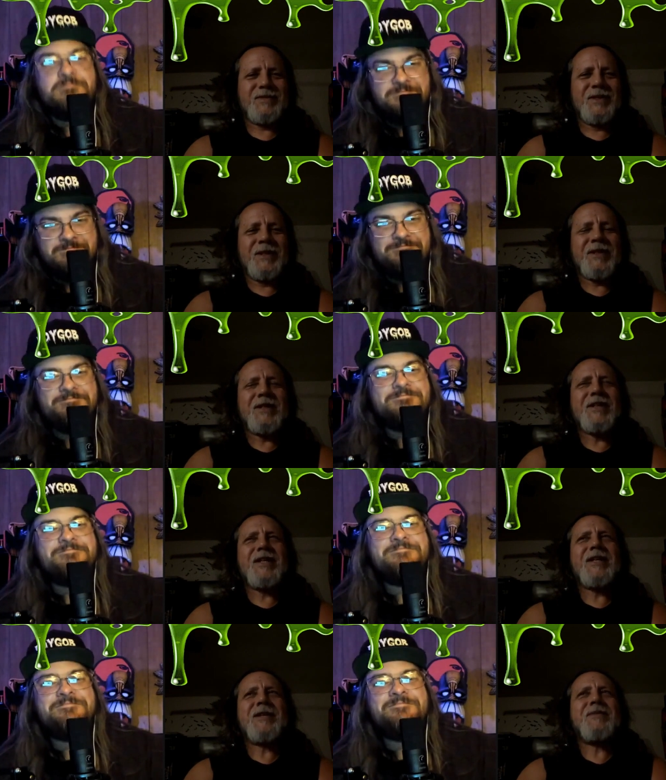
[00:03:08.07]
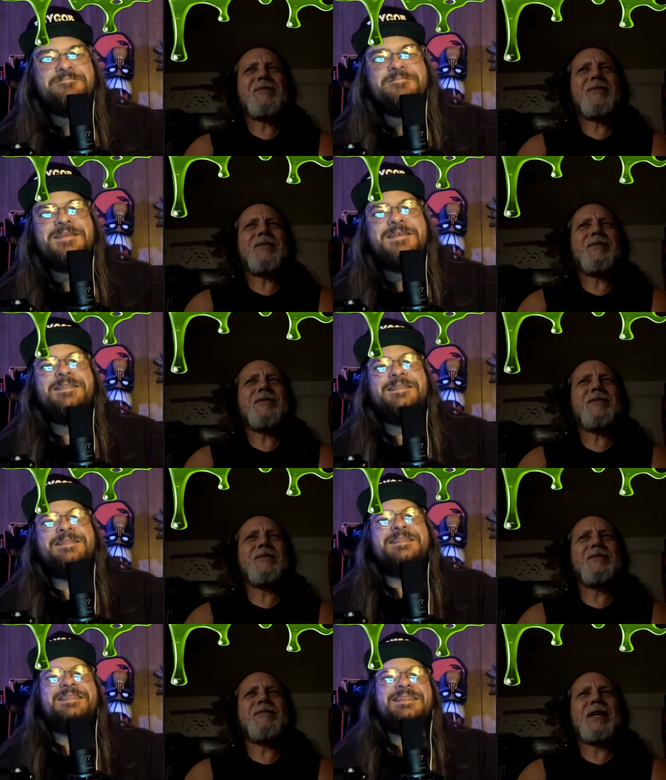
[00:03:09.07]
Speaker 1: Yeah. Um,
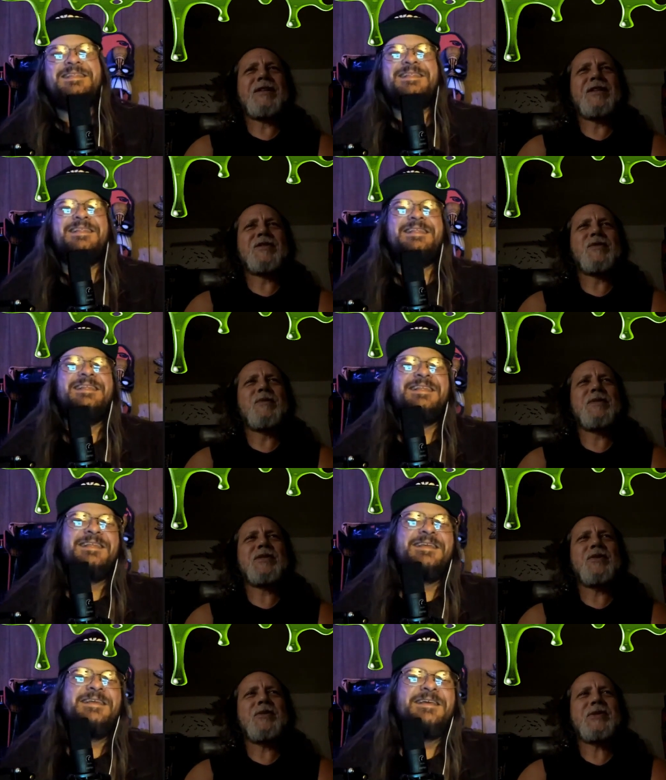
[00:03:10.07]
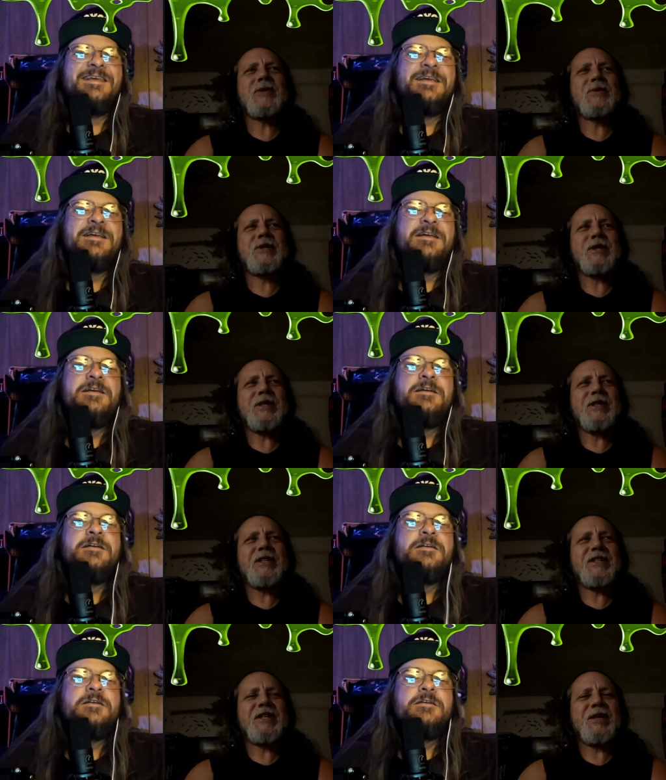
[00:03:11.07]
like this one was also done in
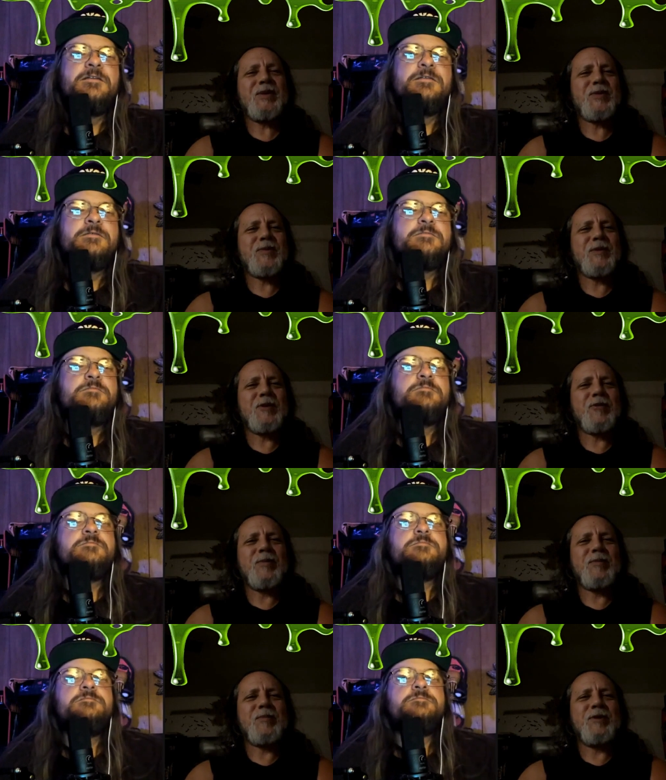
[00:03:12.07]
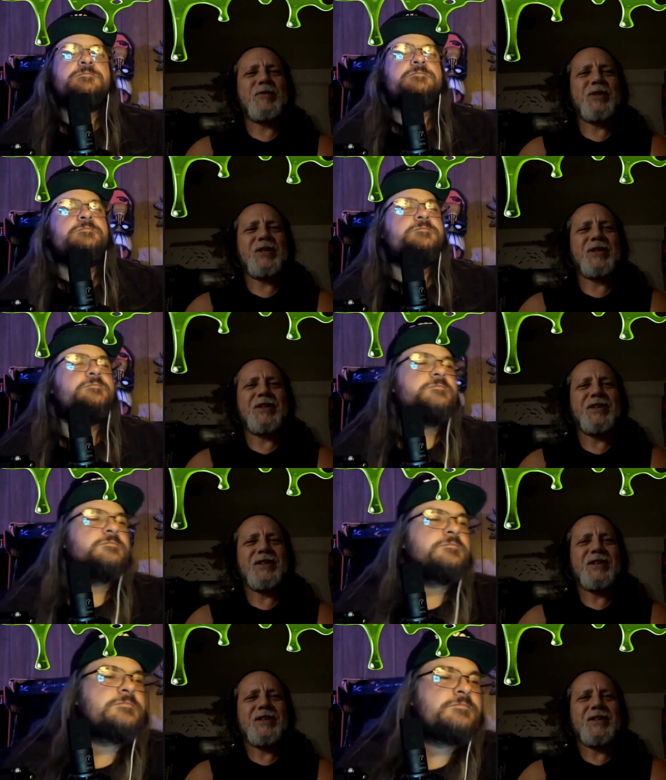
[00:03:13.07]
the Tales from the Crypt movie
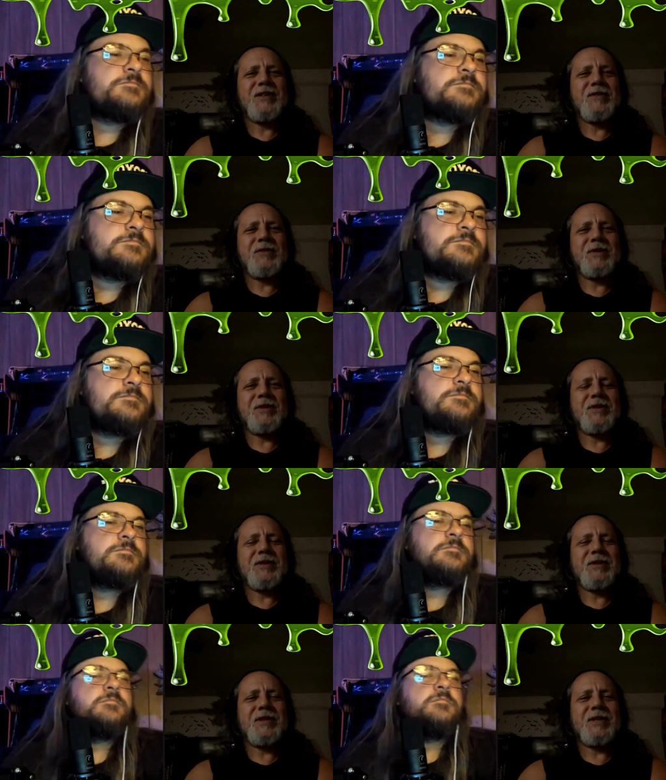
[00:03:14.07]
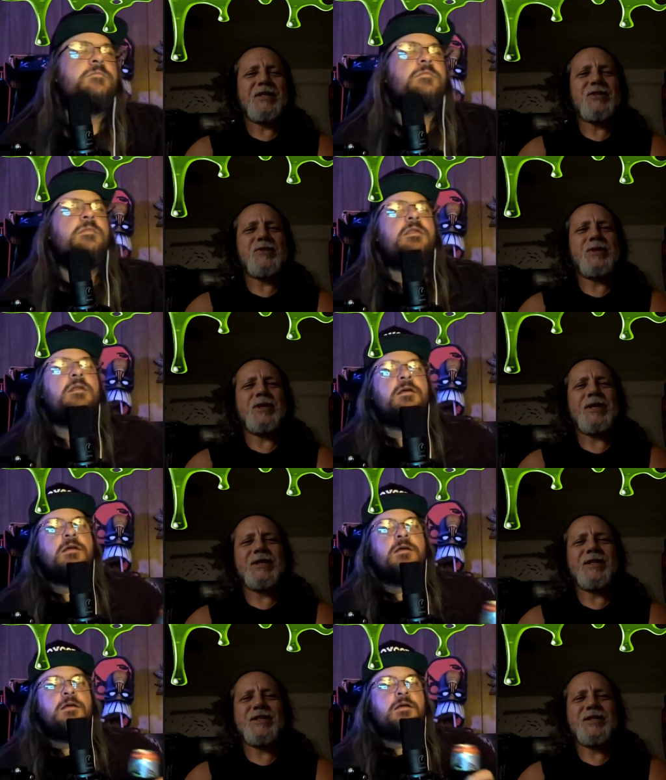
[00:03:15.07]
with the I think Joan
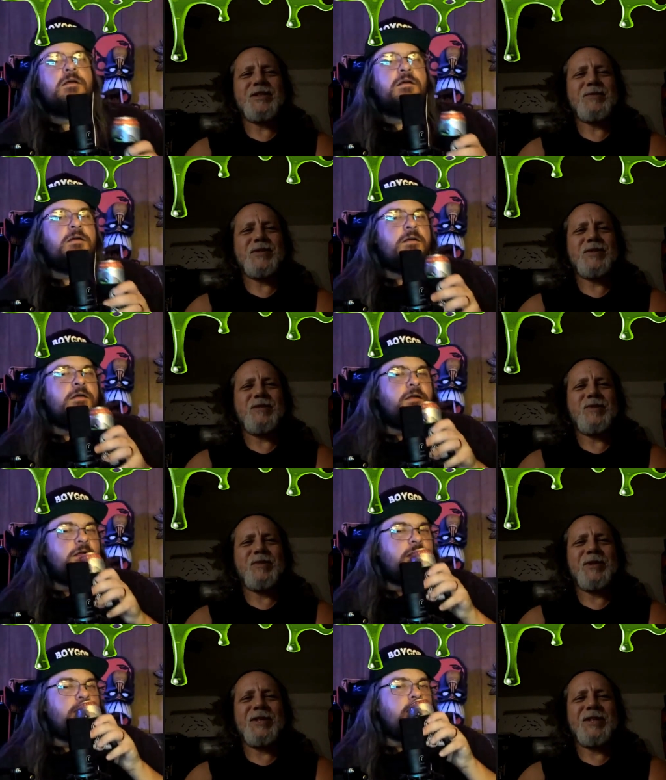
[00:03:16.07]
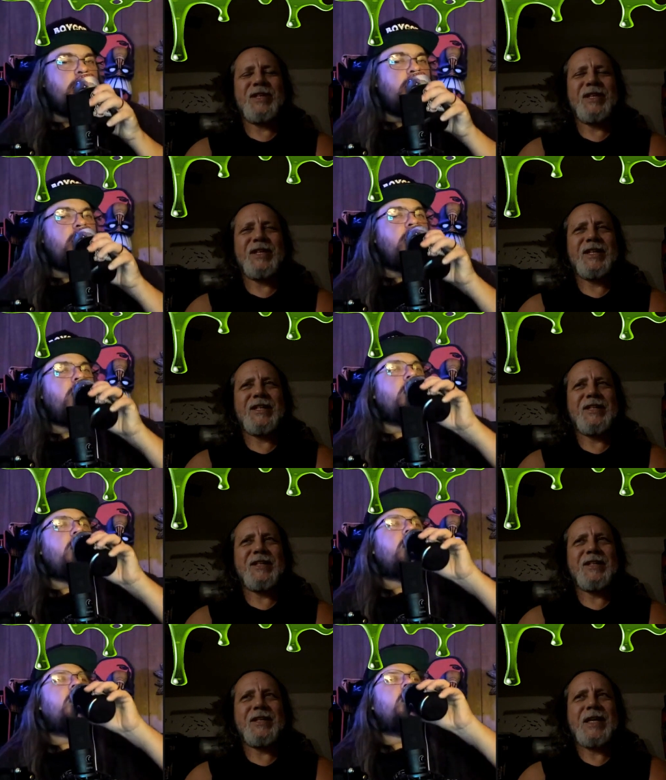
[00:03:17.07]
Collins was the woman, and
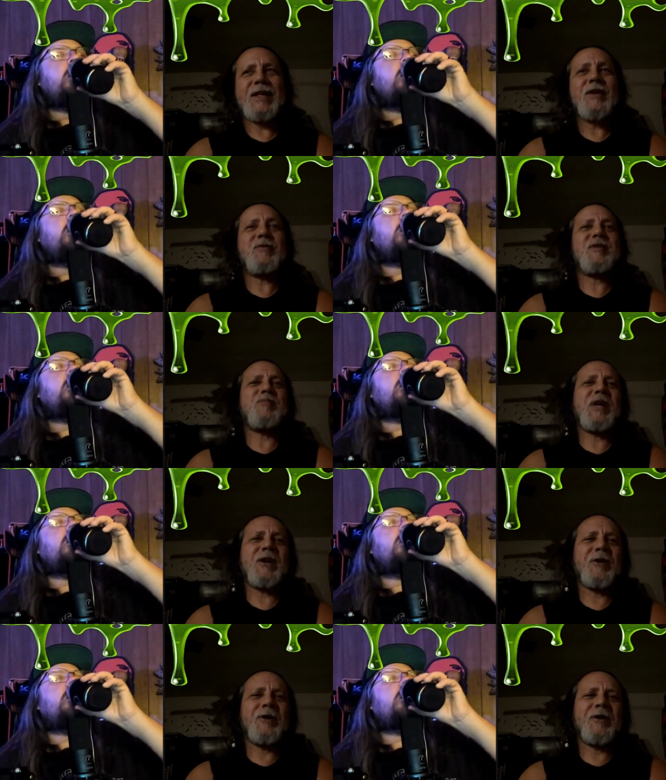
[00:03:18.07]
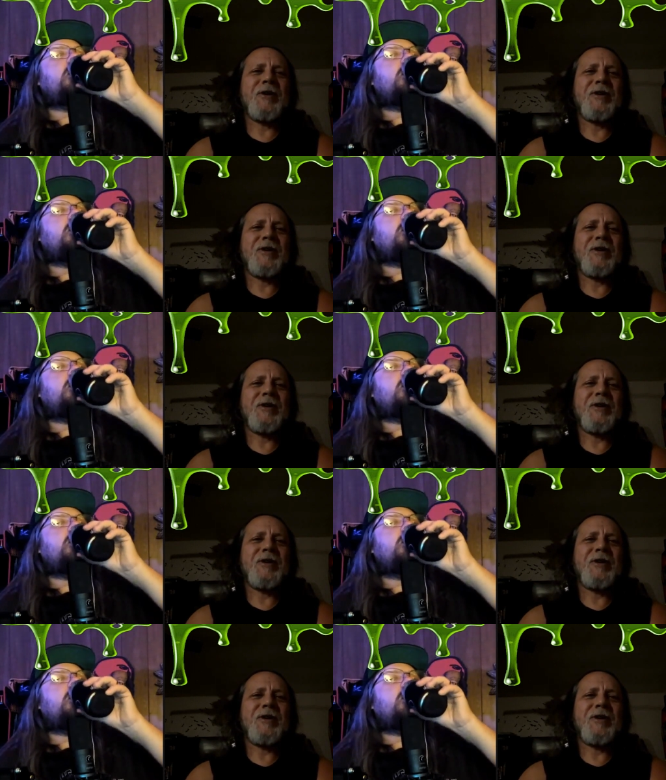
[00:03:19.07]
uh, I thought it was better